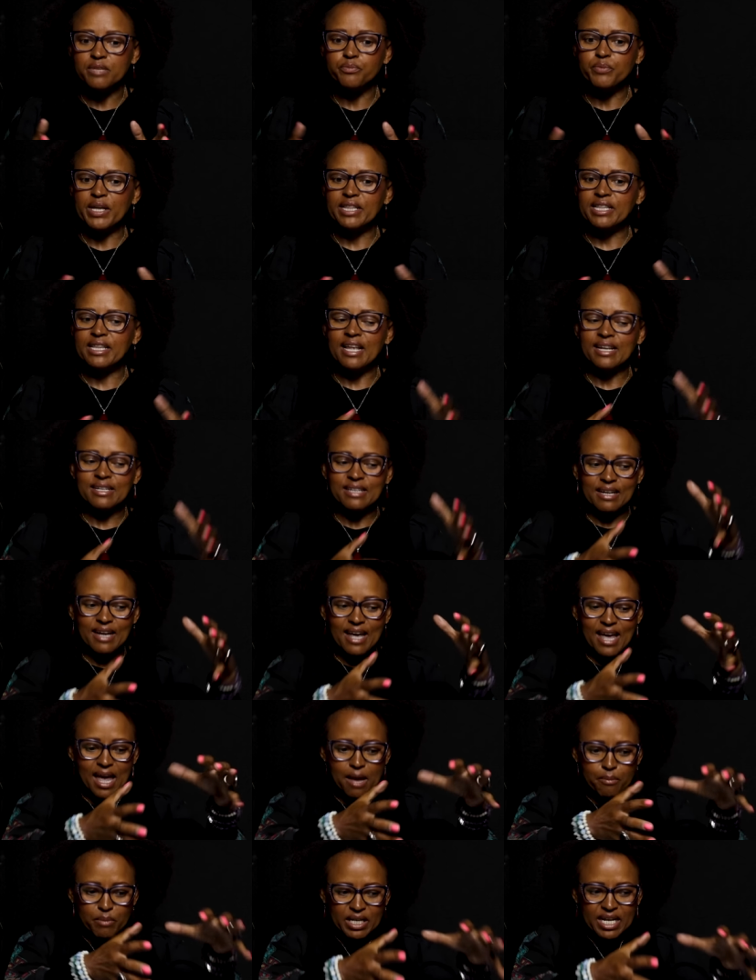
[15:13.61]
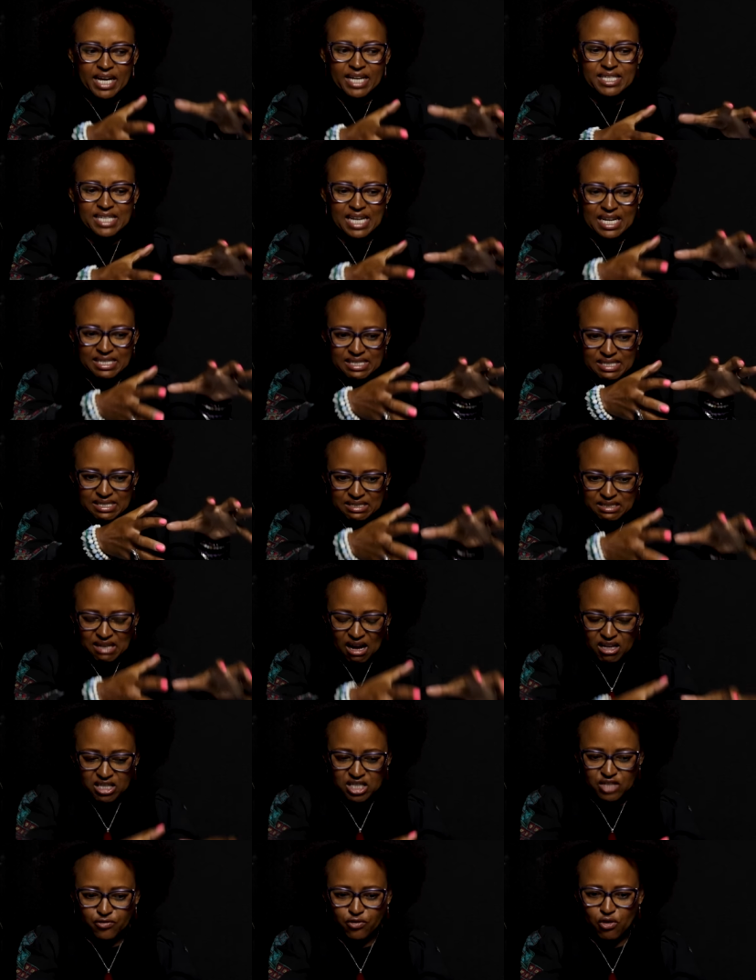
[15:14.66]
but that emanates and
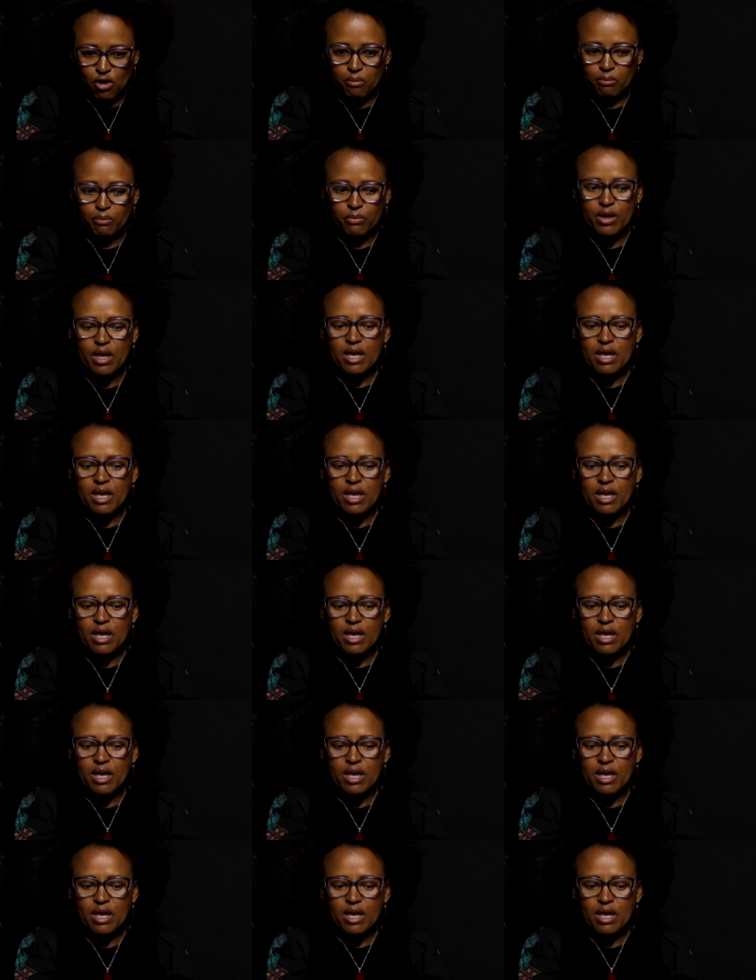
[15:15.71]
starts from